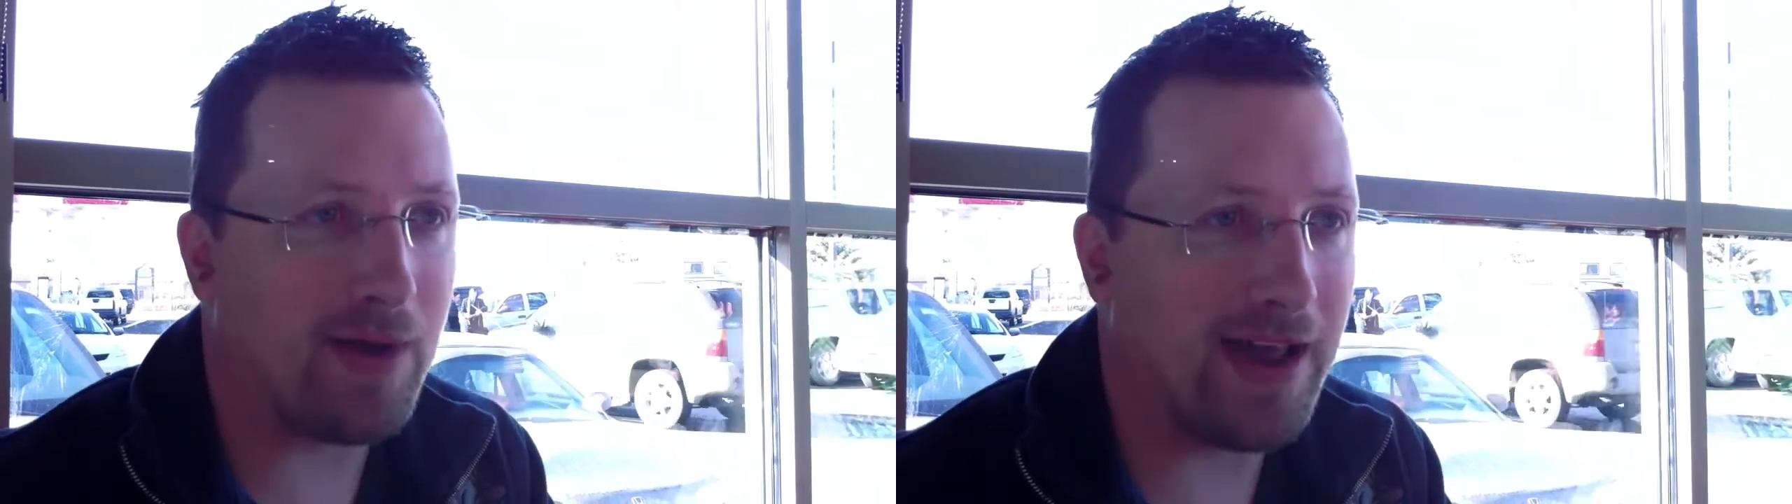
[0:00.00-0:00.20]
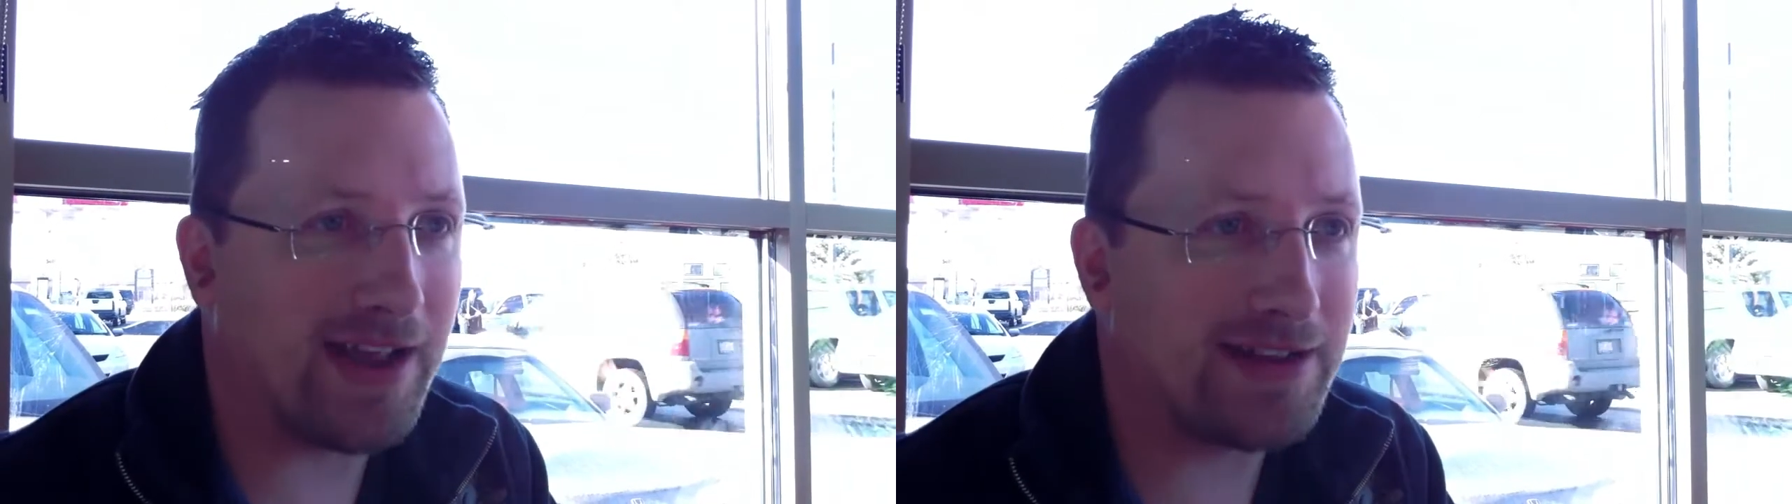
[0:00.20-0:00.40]

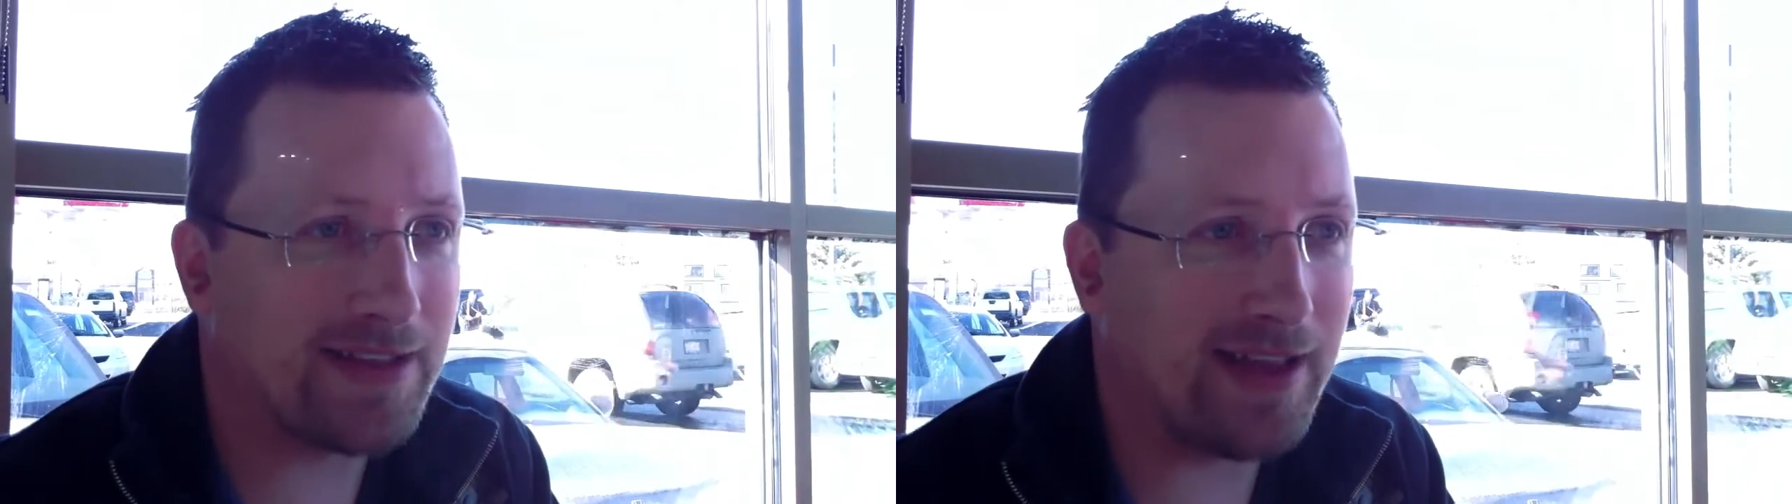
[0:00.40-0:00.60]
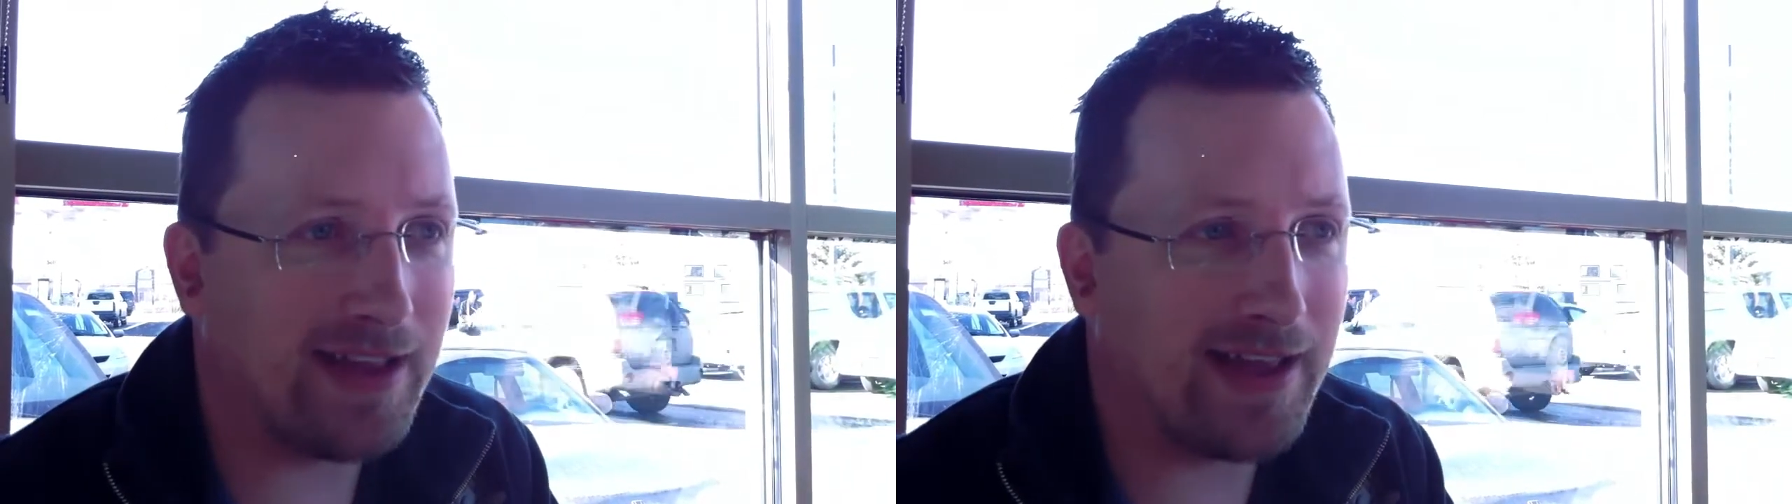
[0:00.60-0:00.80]
by
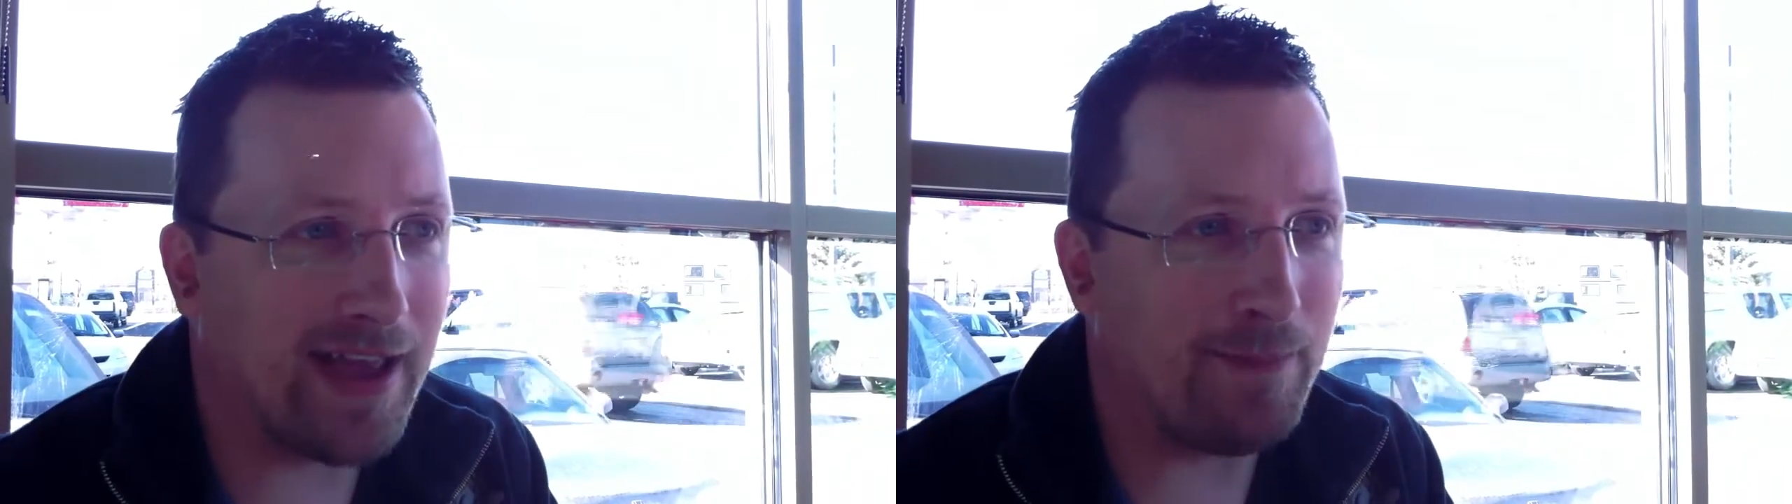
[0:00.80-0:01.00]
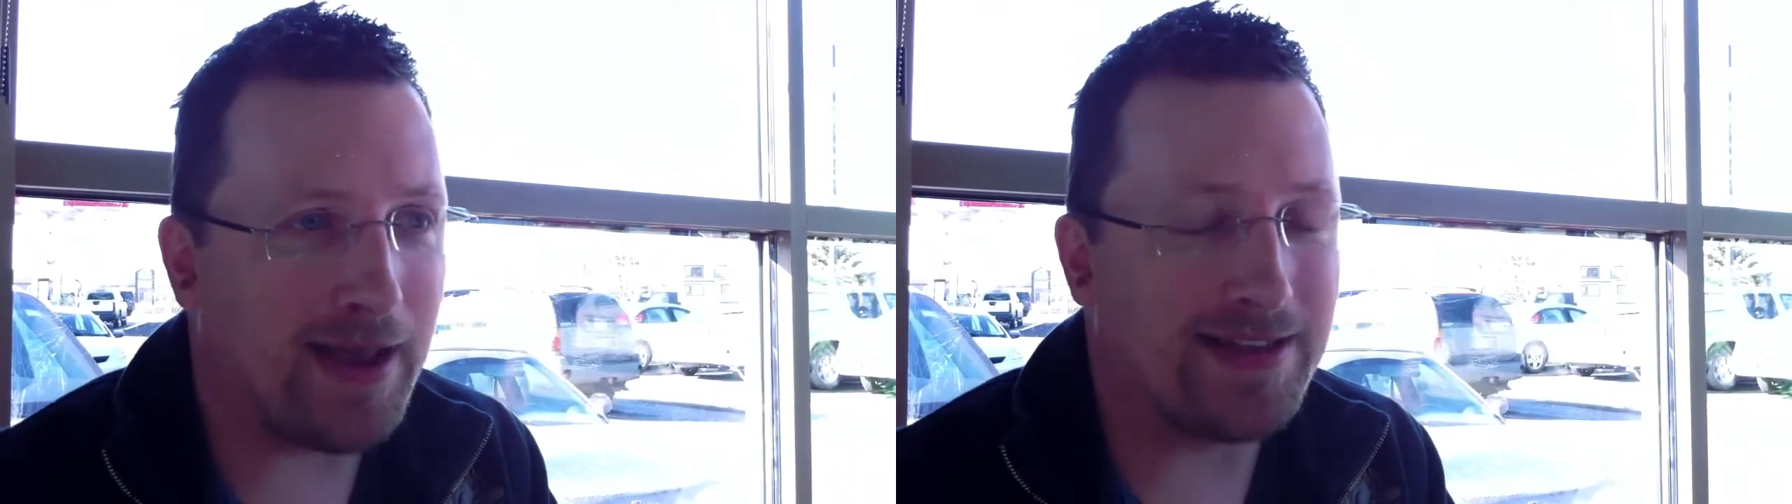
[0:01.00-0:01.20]
actually
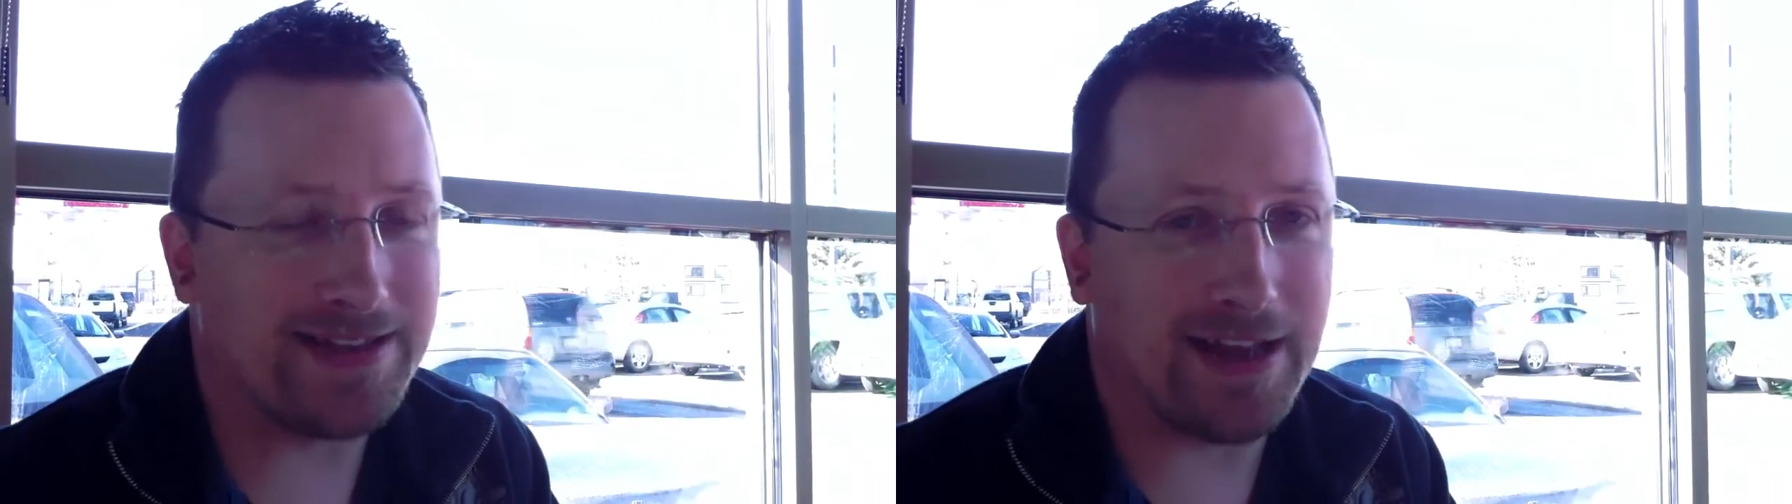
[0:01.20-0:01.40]
getting paid